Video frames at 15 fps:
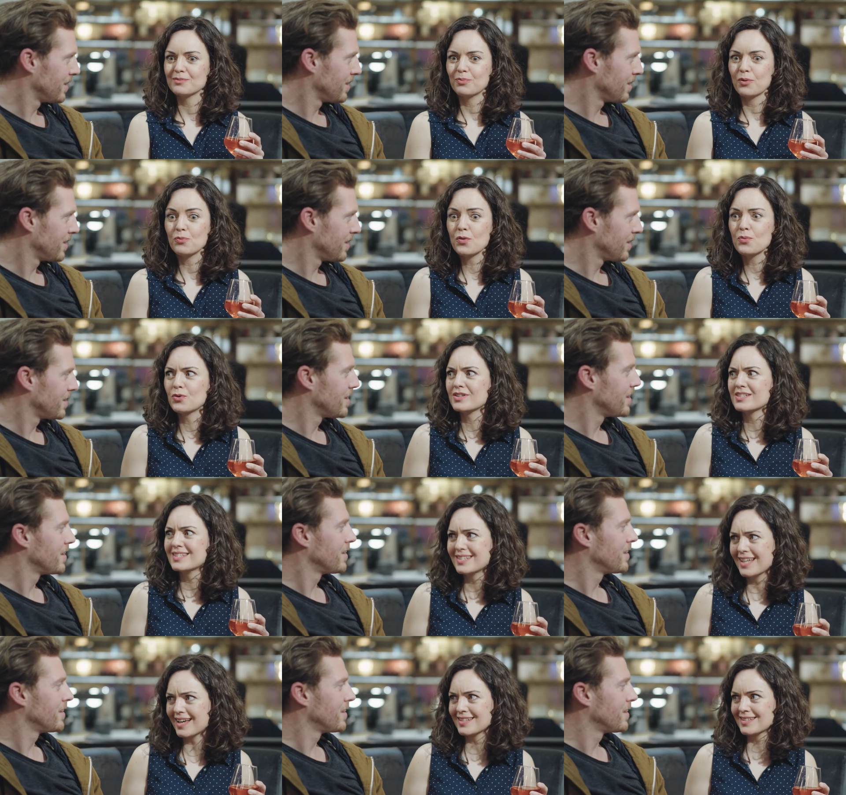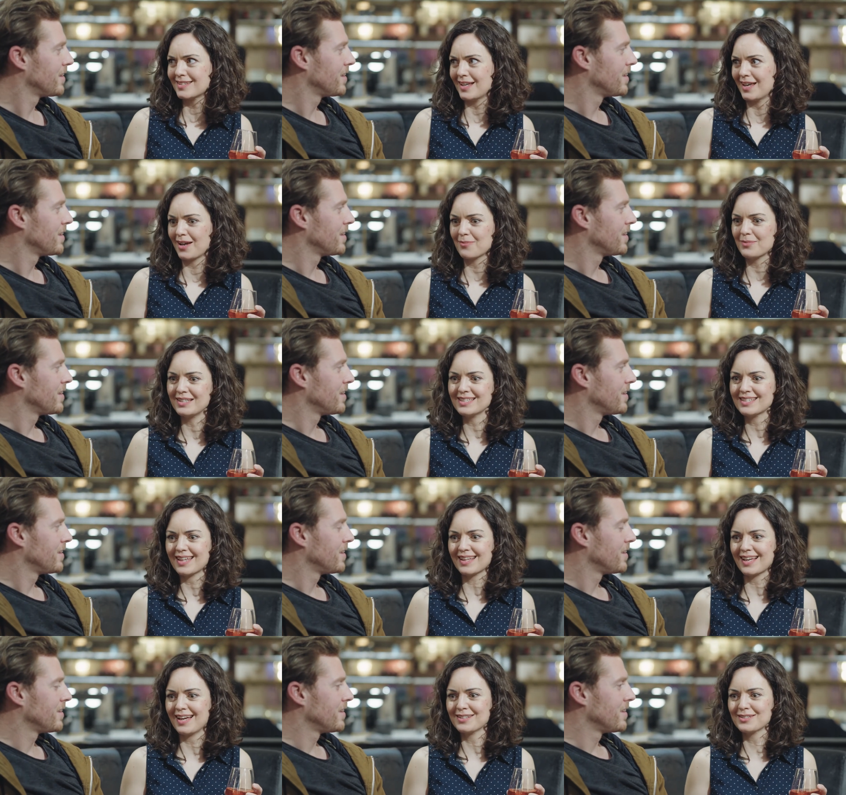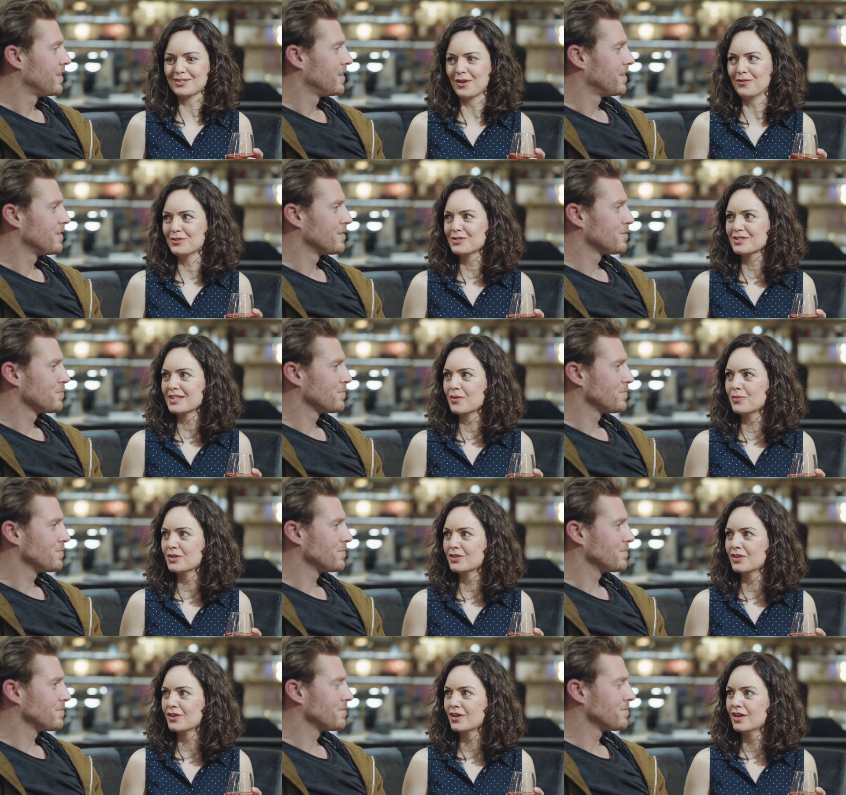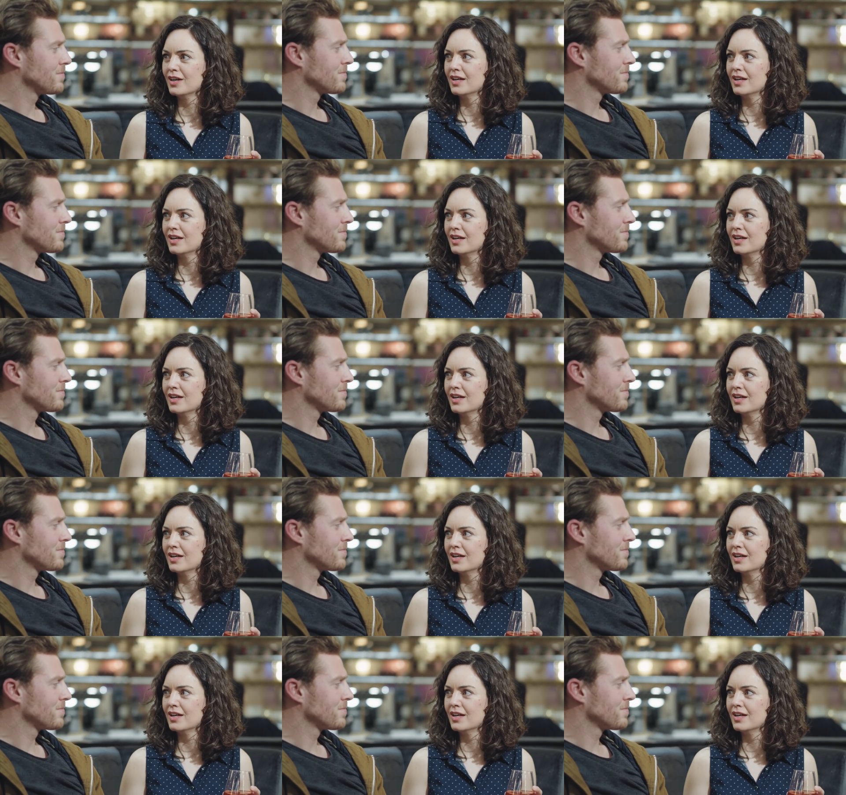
Speaker 1: but we were sexting. I mean, is that the kind of stuff you say when you're